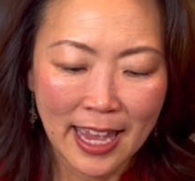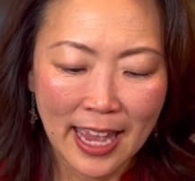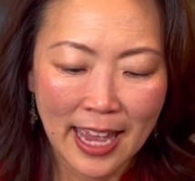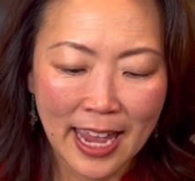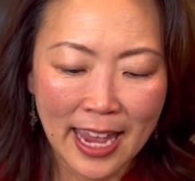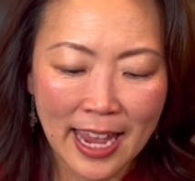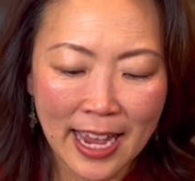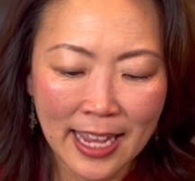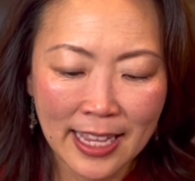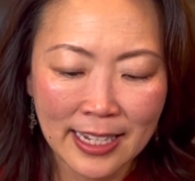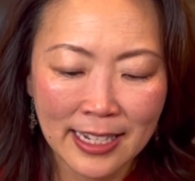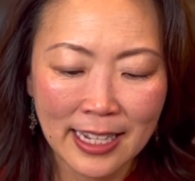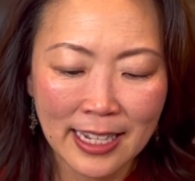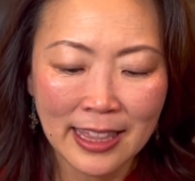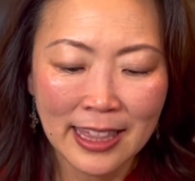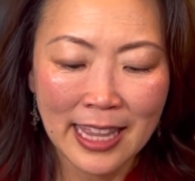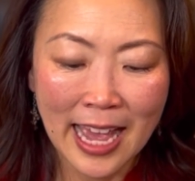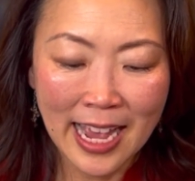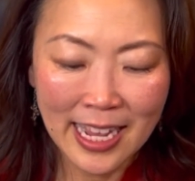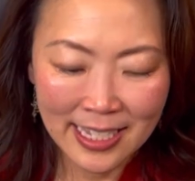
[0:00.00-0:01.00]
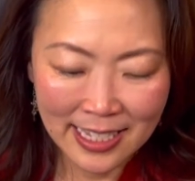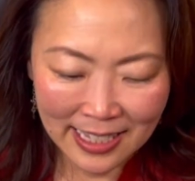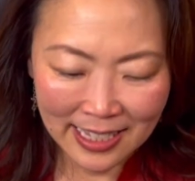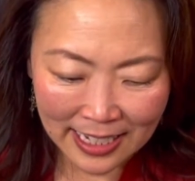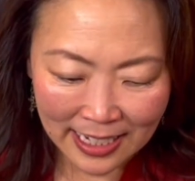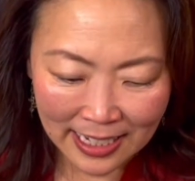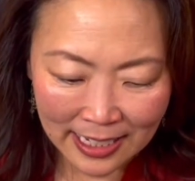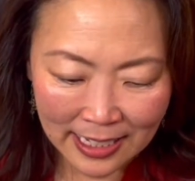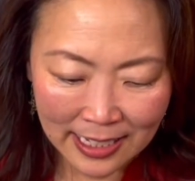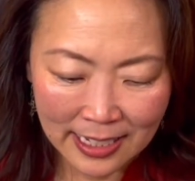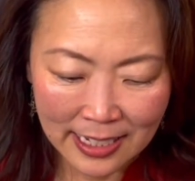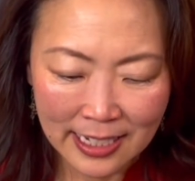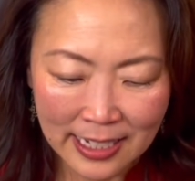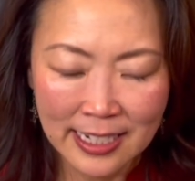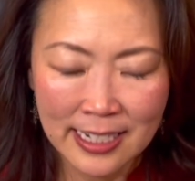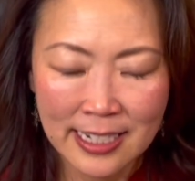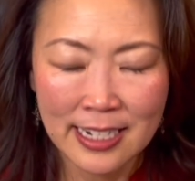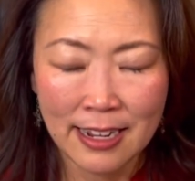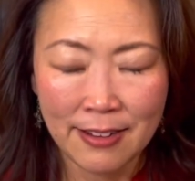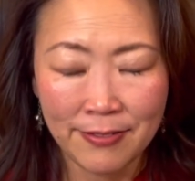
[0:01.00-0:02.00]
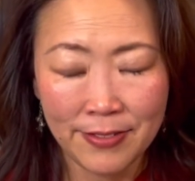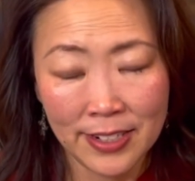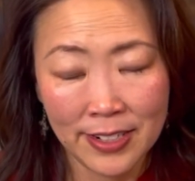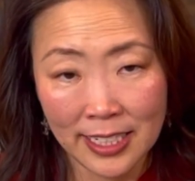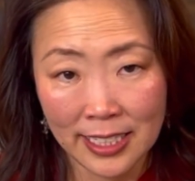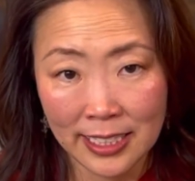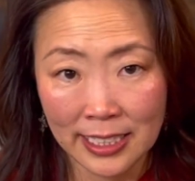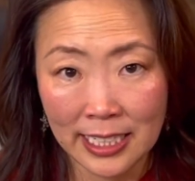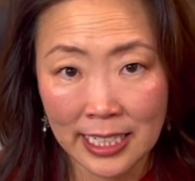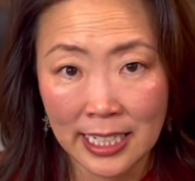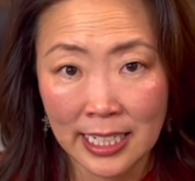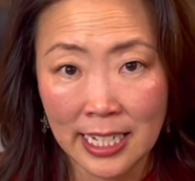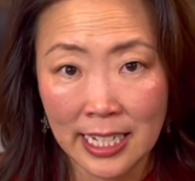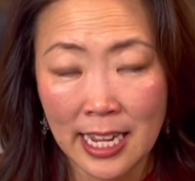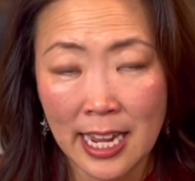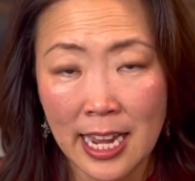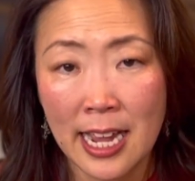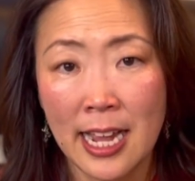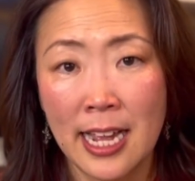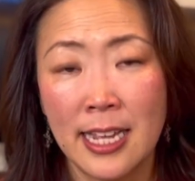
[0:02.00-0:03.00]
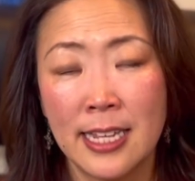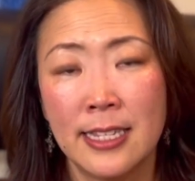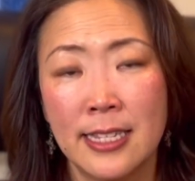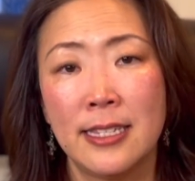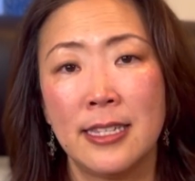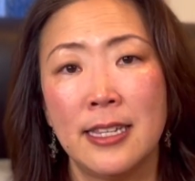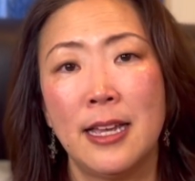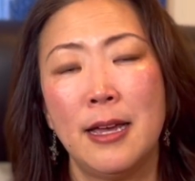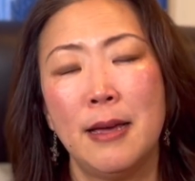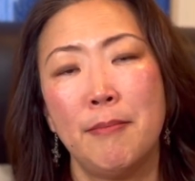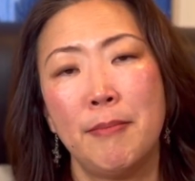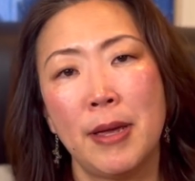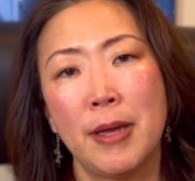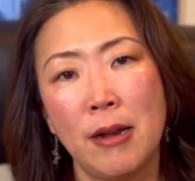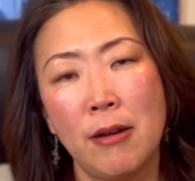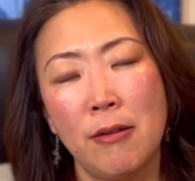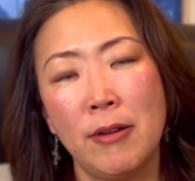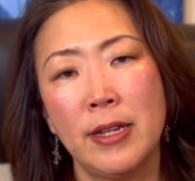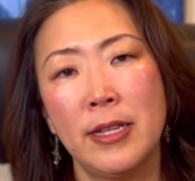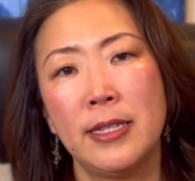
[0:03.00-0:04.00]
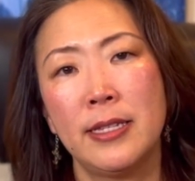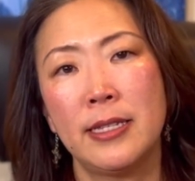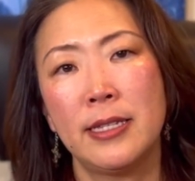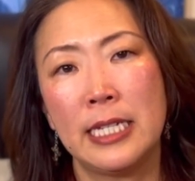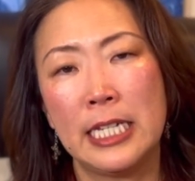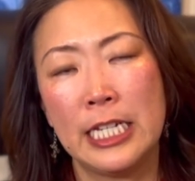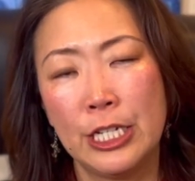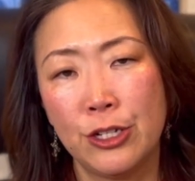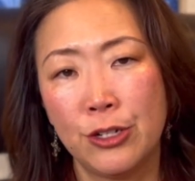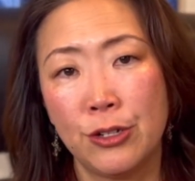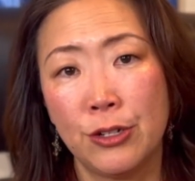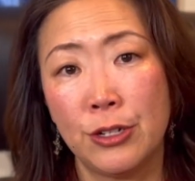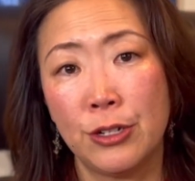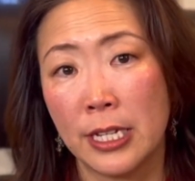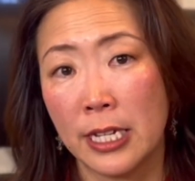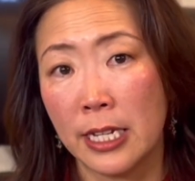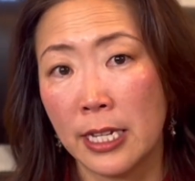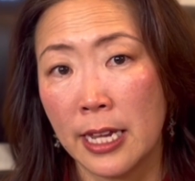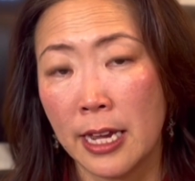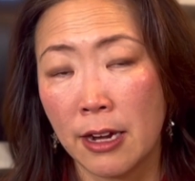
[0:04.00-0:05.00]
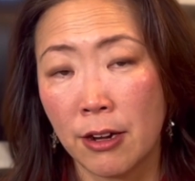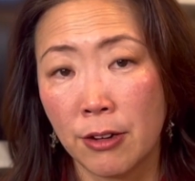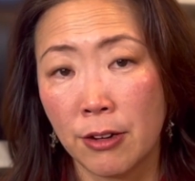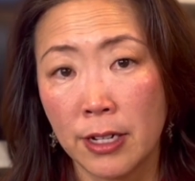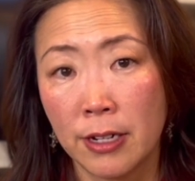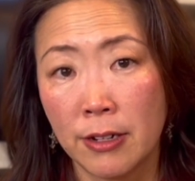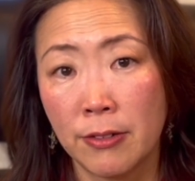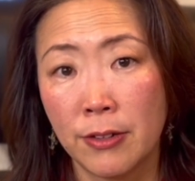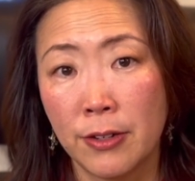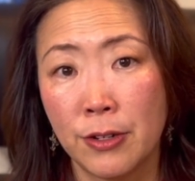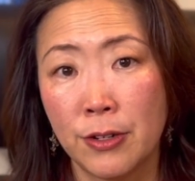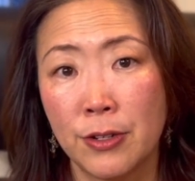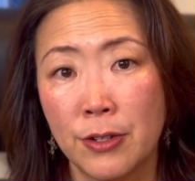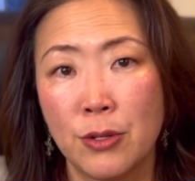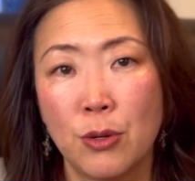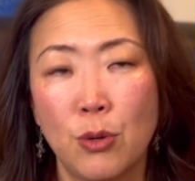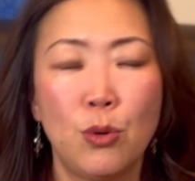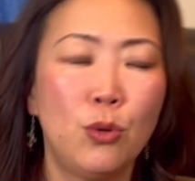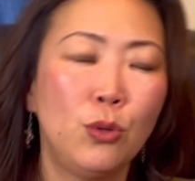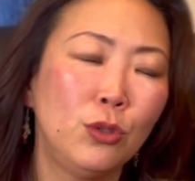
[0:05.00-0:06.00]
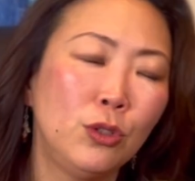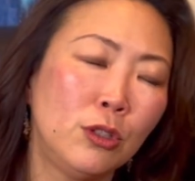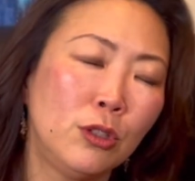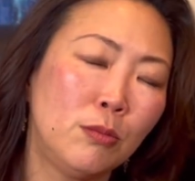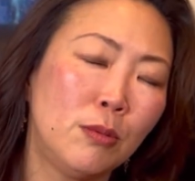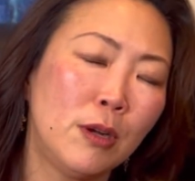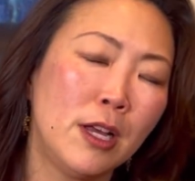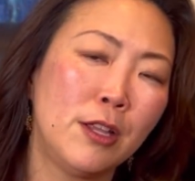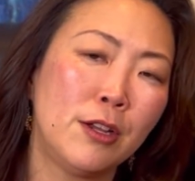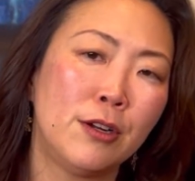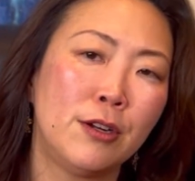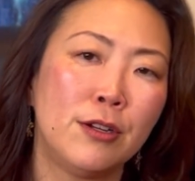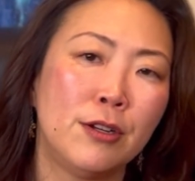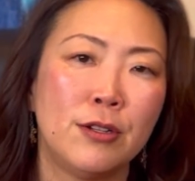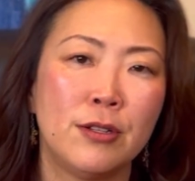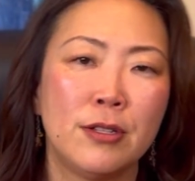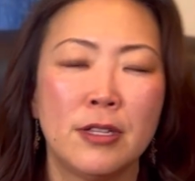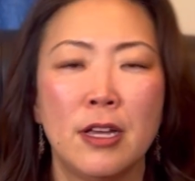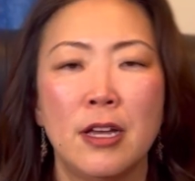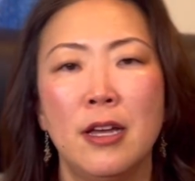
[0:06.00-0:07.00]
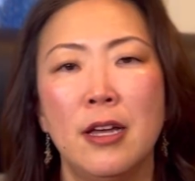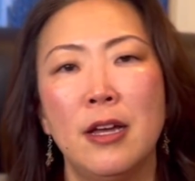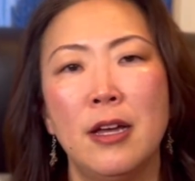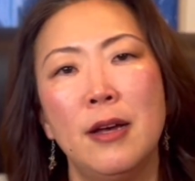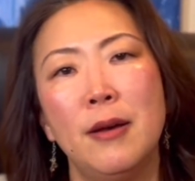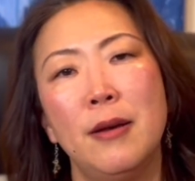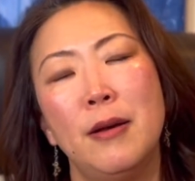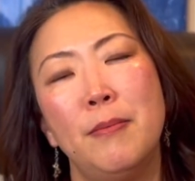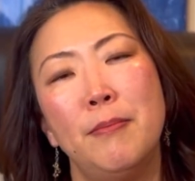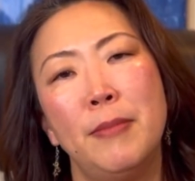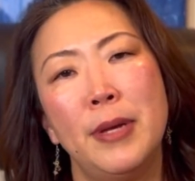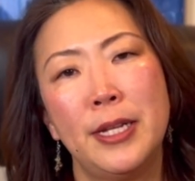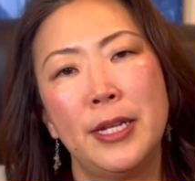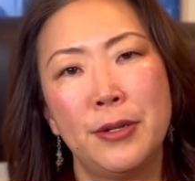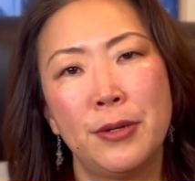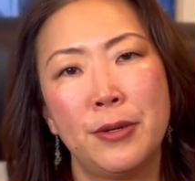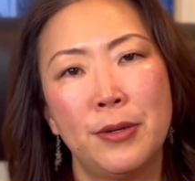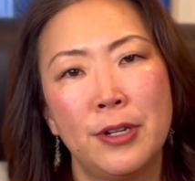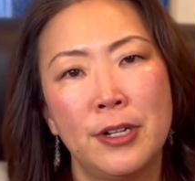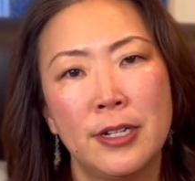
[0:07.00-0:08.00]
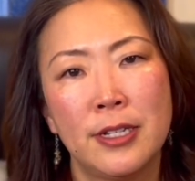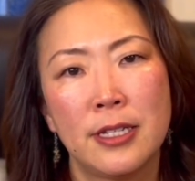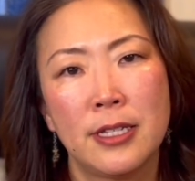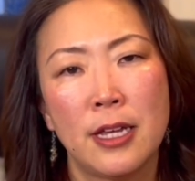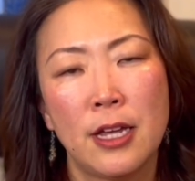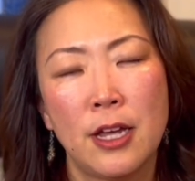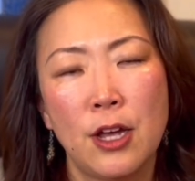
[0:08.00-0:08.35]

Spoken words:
And lastly, definitely, as parents, teachers, and caregivers, older brothers, mentors,